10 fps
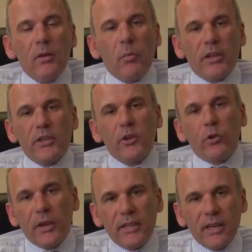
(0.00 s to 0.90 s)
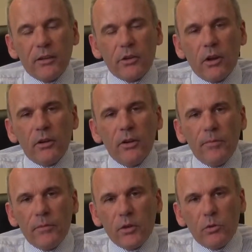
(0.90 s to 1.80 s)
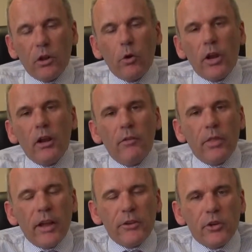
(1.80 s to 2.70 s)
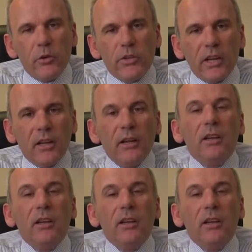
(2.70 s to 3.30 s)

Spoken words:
passing your details on to a lawyer of their choosing